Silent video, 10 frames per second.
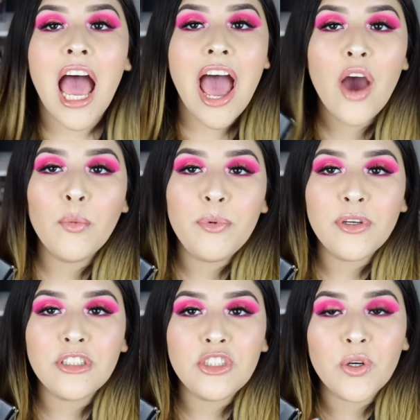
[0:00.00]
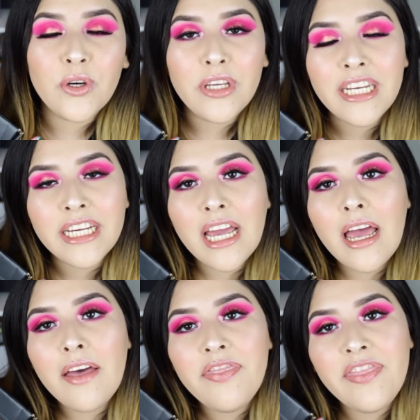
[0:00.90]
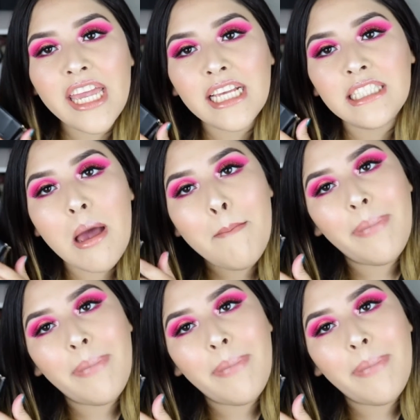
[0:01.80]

I hope you enjoyed this